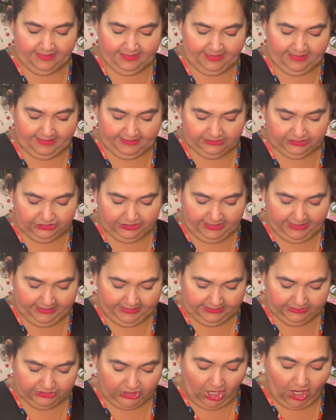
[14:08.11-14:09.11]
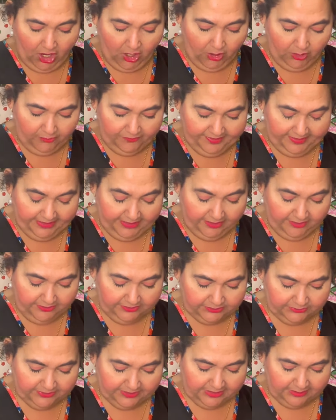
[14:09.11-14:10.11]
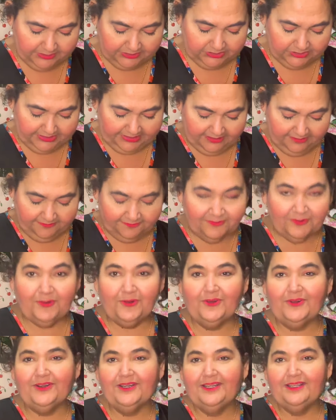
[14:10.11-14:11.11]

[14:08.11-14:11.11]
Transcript: Oh, here's what I was looking for.